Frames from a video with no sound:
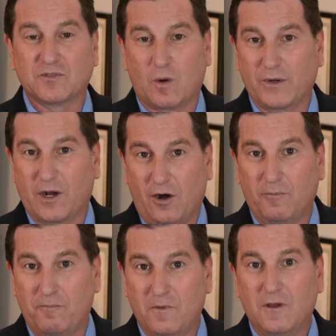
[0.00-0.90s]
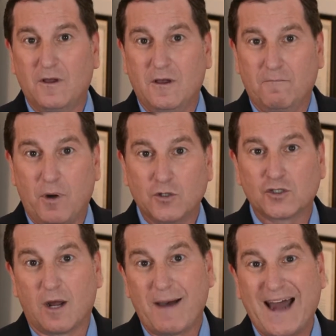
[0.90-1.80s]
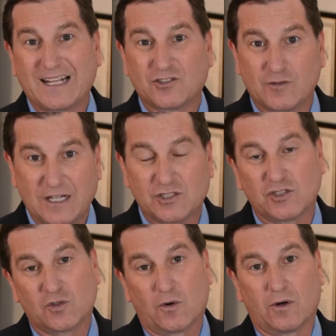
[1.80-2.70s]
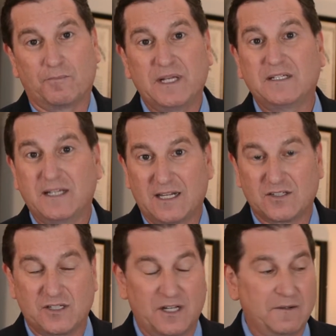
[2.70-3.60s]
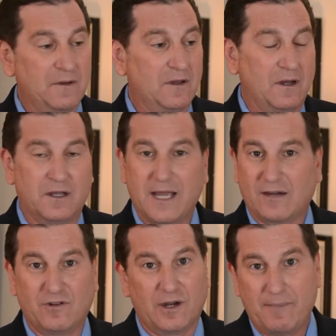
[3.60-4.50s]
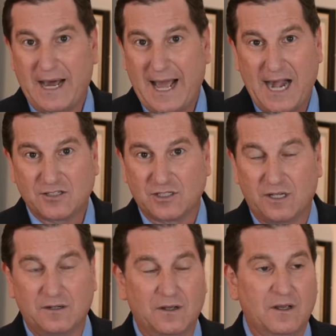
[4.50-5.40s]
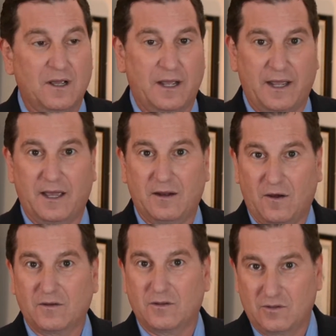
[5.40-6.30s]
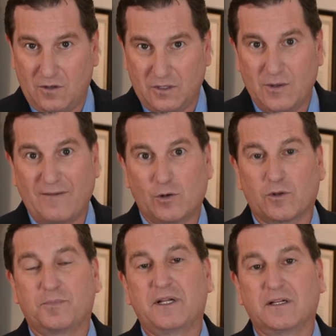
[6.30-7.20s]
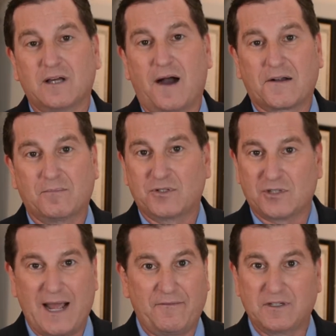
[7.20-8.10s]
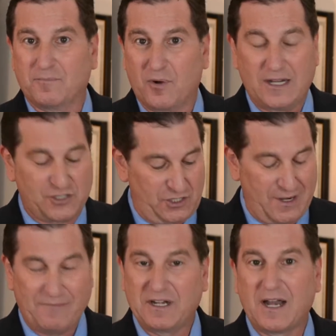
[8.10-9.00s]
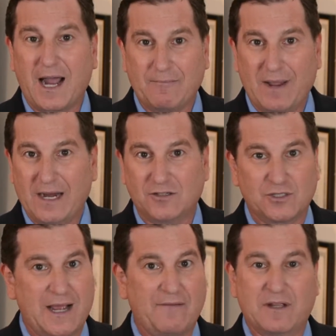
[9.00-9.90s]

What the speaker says: of what we call post-traumatic stress disorder, or PTSD. You had a very bad accident, and you have an orthopedic doctor, but you're having depression, you're having nightmares, you're